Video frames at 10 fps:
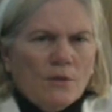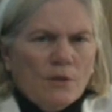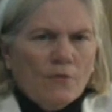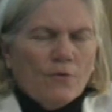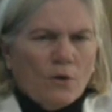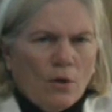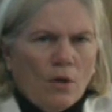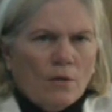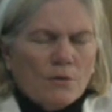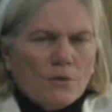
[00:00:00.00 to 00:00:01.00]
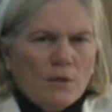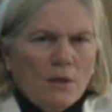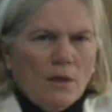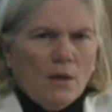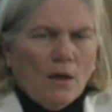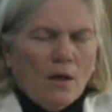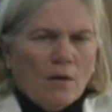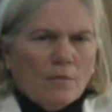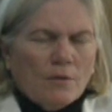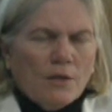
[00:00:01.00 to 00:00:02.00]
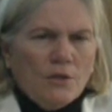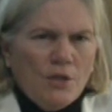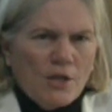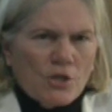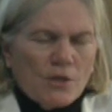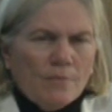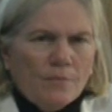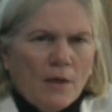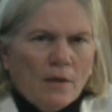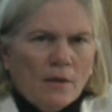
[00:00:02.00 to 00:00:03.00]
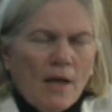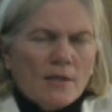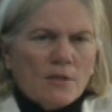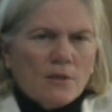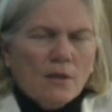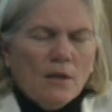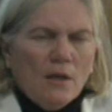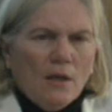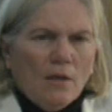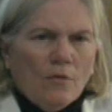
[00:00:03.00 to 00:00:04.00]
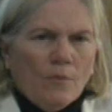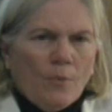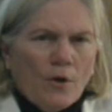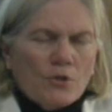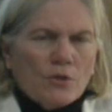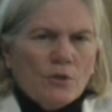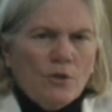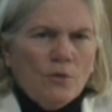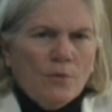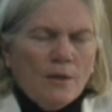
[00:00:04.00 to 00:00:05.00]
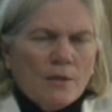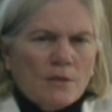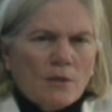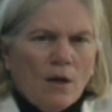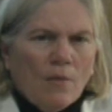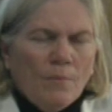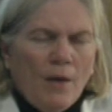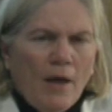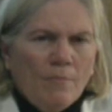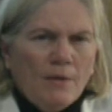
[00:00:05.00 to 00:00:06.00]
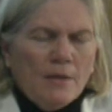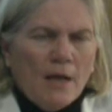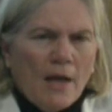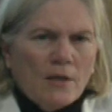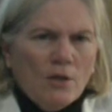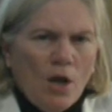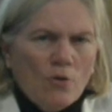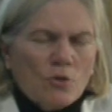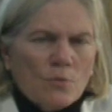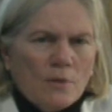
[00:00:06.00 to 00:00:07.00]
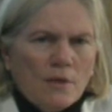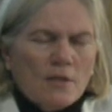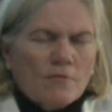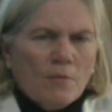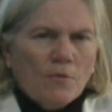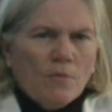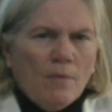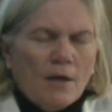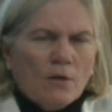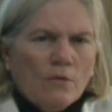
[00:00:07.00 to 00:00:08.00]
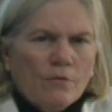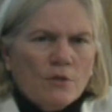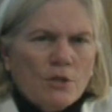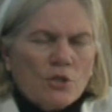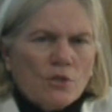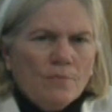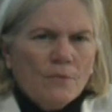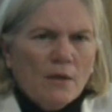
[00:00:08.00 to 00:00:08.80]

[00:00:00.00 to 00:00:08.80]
difficult condition unless the person who is have been diagnosed with this from their medical physician